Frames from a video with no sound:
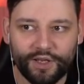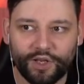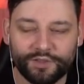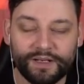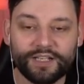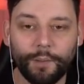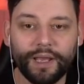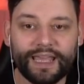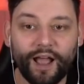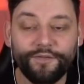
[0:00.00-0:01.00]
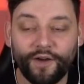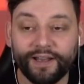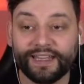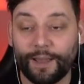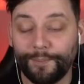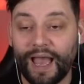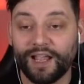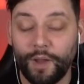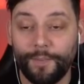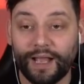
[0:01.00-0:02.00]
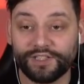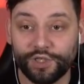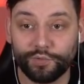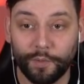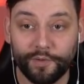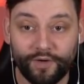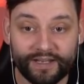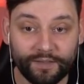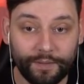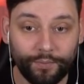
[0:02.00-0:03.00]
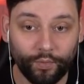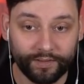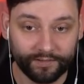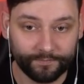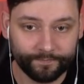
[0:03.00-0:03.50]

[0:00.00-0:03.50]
Because by the time I, get, I find it get back, my passengers will be ready to be boarded.